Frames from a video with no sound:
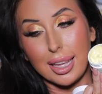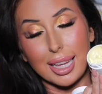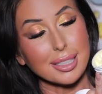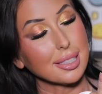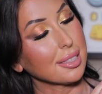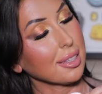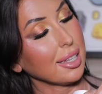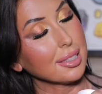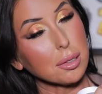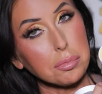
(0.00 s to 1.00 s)
It's,
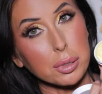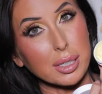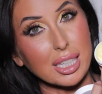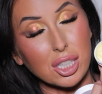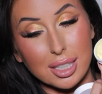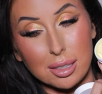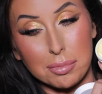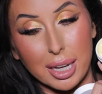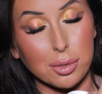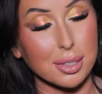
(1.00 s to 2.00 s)
it's a pretty good
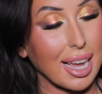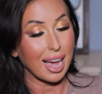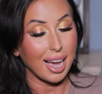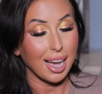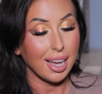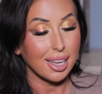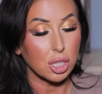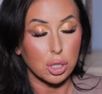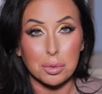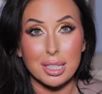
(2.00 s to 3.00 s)
amount. I
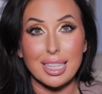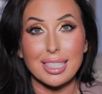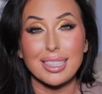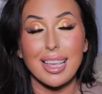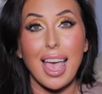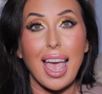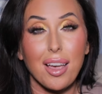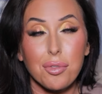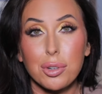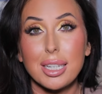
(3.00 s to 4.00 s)
use this
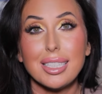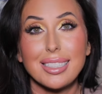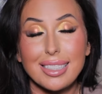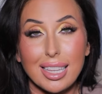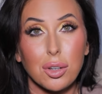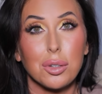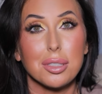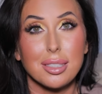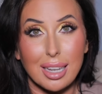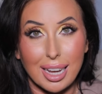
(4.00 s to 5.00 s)
every single
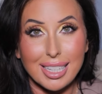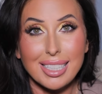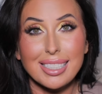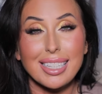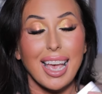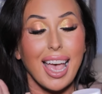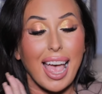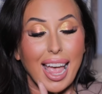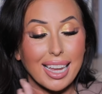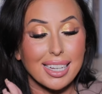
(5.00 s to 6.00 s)
night
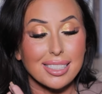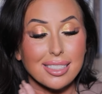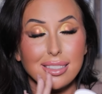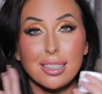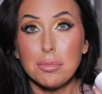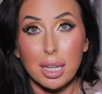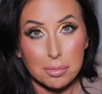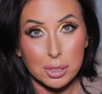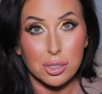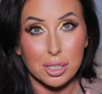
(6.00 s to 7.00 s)
and
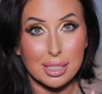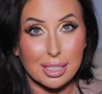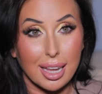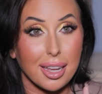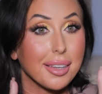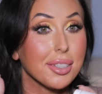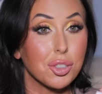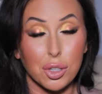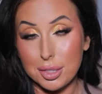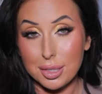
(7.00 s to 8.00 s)
sometimes during the day. It
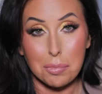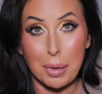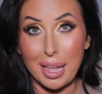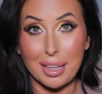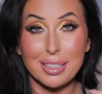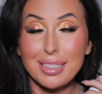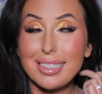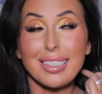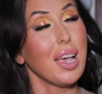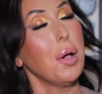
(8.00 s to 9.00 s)
just
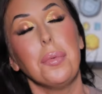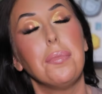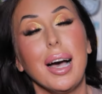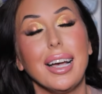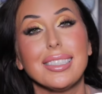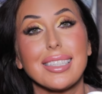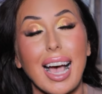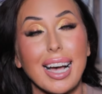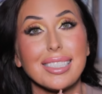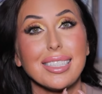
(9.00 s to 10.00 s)
depends, but
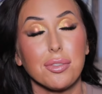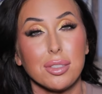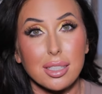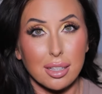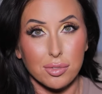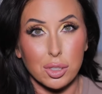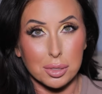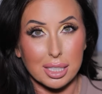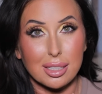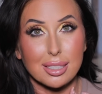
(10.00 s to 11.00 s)
I definitely love
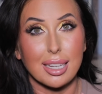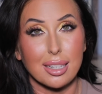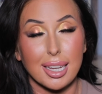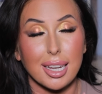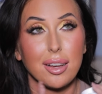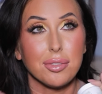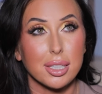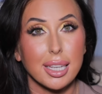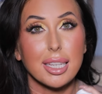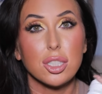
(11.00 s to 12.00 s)
using this at night. I feel
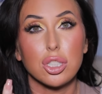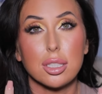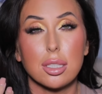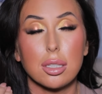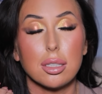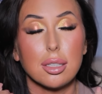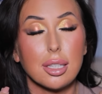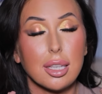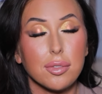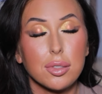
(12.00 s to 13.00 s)
like it just
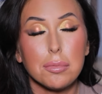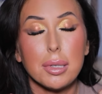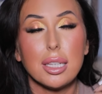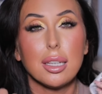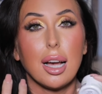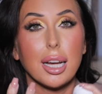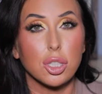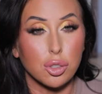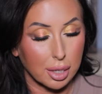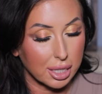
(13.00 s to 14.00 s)
gives me
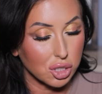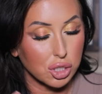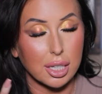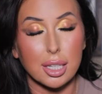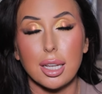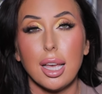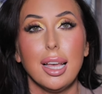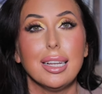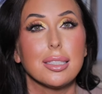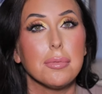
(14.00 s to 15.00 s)
hydration
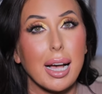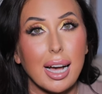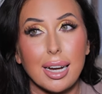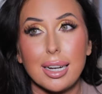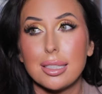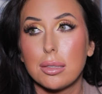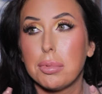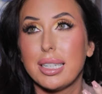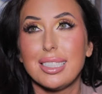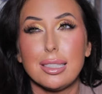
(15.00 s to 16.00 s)
to my eyes,
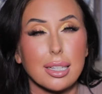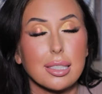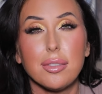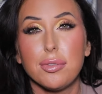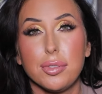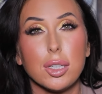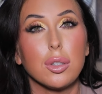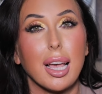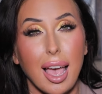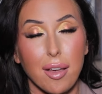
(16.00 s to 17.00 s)
but it doesn't feel
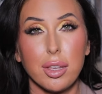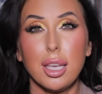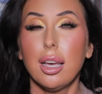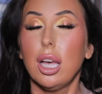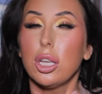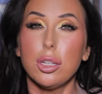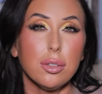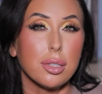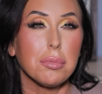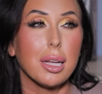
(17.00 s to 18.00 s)
heavy. You know,
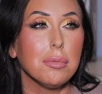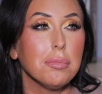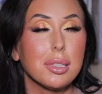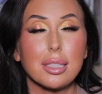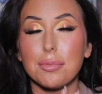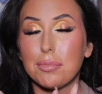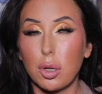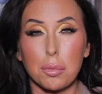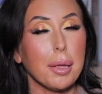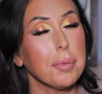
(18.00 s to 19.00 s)
sometimes,
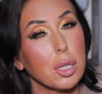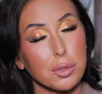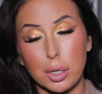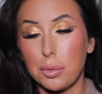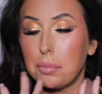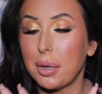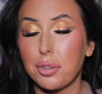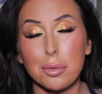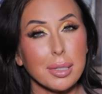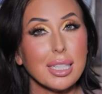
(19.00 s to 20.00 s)
or maybe I don't, but
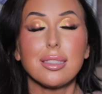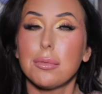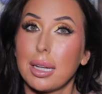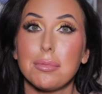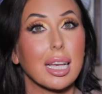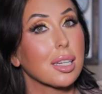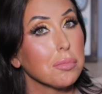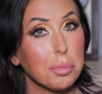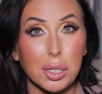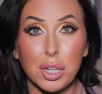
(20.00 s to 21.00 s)
for me, sometimes I
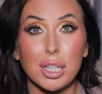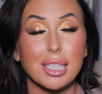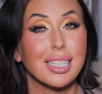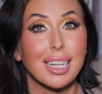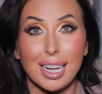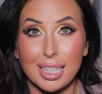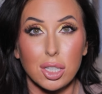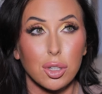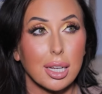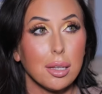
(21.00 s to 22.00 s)
can put on an eye
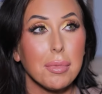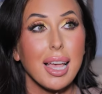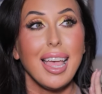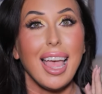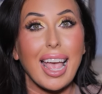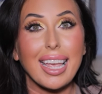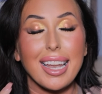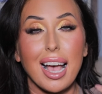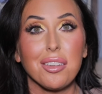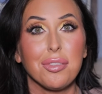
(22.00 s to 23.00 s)
cream and
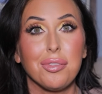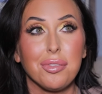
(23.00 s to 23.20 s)
I